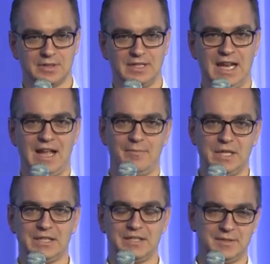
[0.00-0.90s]
that have
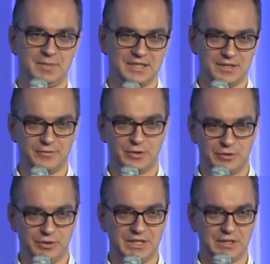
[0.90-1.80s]
been in this business for
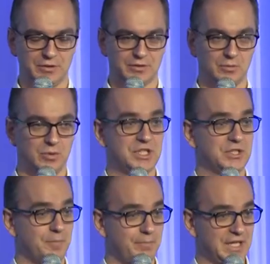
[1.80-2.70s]
30 years, which
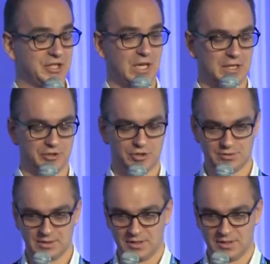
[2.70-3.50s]
is a big challenge.